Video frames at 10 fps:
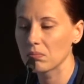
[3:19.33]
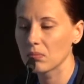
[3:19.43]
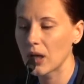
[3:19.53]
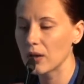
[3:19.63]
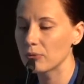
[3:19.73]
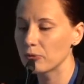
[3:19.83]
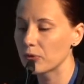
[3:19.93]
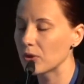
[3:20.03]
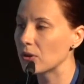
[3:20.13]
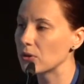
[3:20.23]
kind of
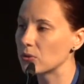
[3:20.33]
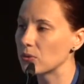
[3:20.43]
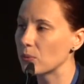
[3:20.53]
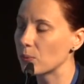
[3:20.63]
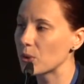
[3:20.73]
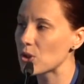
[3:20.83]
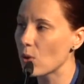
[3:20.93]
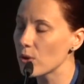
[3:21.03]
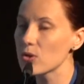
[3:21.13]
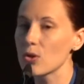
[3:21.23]
which
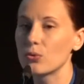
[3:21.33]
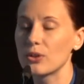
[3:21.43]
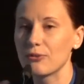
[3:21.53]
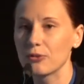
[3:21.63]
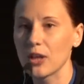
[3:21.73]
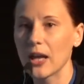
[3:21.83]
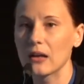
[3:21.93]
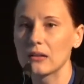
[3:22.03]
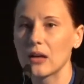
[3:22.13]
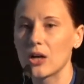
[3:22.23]
also
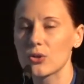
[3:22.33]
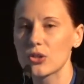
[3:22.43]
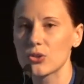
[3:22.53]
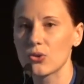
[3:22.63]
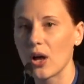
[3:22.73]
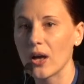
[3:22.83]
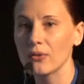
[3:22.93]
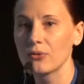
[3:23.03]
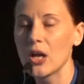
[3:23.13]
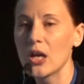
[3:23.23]
reflect our
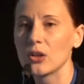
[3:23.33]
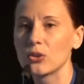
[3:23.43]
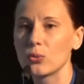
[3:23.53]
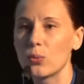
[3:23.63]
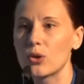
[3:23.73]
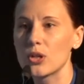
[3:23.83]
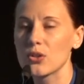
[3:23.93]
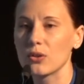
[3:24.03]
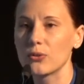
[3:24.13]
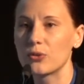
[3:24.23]
strive towards,
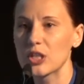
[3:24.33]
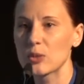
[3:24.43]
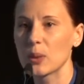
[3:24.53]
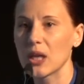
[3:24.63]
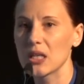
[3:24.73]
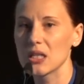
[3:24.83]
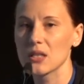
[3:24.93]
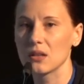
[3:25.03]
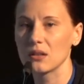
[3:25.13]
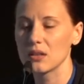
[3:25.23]
on the first place,
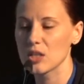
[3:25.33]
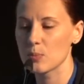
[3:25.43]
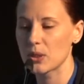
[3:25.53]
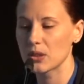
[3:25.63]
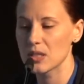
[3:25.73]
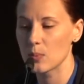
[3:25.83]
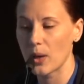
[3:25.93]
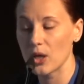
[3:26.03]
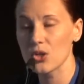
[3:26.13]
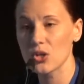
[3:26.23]
this is
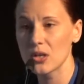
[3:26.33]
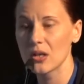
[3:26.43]
participation